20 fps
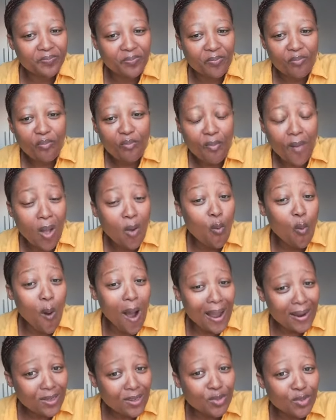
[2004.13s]
Why do
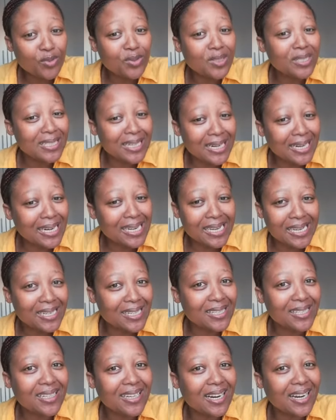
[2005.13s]
you need a link,
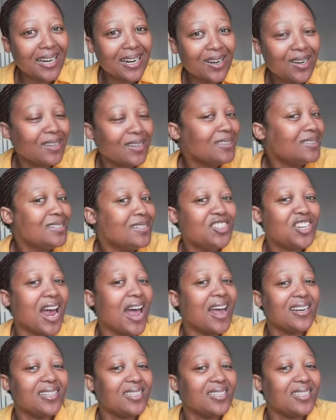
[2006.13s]
Jani?